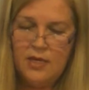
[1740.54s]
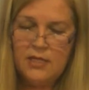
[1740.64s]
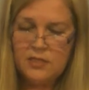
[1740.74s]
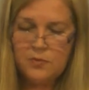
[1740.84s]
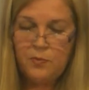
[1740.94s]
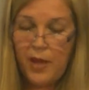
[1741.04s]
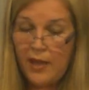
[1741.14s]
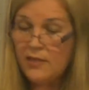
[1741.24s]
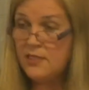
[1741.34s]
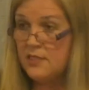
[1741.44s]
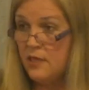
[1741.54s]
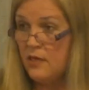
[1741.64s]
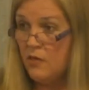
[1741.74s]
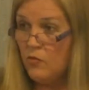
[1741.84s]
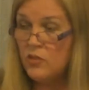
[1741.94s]
His
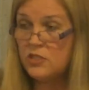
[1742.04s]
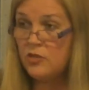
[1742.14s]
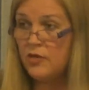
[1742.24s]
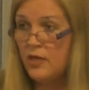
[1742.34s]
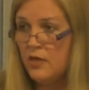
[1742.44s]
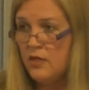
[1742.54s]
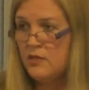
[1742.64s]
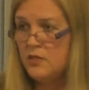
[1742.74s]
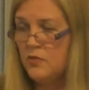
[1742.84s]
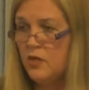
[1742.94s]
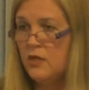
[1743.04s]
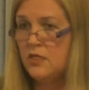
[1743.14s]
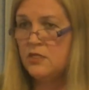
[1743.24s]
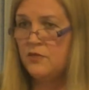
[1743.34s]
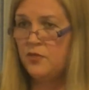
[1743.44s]
passing was not an easy one,
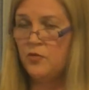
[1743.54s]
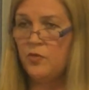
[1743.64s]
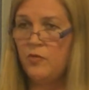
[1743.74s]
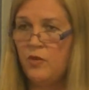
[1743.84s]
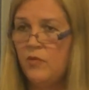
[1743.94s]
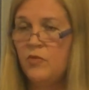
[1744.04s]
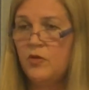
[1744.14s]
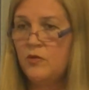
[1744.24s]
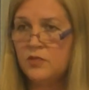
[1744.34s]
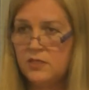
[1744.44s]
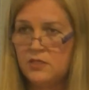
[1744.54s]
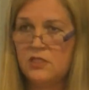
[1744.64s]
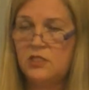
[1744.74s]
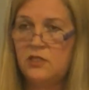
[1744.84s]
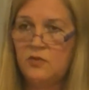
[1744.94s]
as if you remember, he was
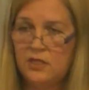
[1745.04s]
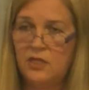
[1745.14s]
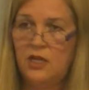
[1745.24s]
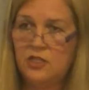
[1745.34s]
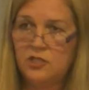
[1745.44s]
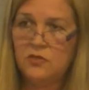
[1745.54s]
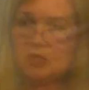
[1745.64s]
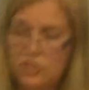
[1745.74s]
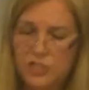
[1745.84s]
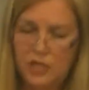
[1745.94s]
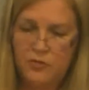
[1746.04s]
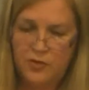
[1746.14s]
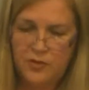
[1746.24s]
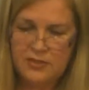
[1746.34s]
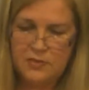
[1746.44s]
still attached to the shell
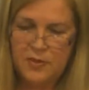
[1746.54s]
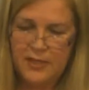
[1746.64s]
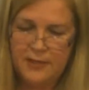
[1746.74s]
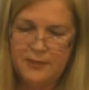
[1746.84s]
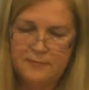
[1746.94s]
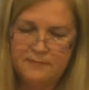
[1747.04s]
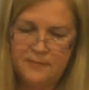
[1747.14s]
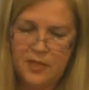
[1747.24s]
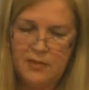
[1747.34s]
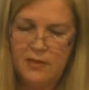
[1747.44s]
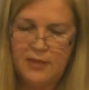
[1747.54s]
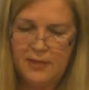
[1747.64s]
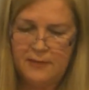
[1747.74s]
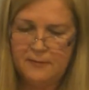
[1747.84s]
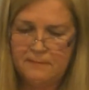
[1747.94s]
of his body at the
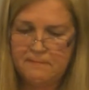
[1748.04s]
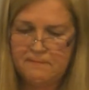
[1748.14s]
end.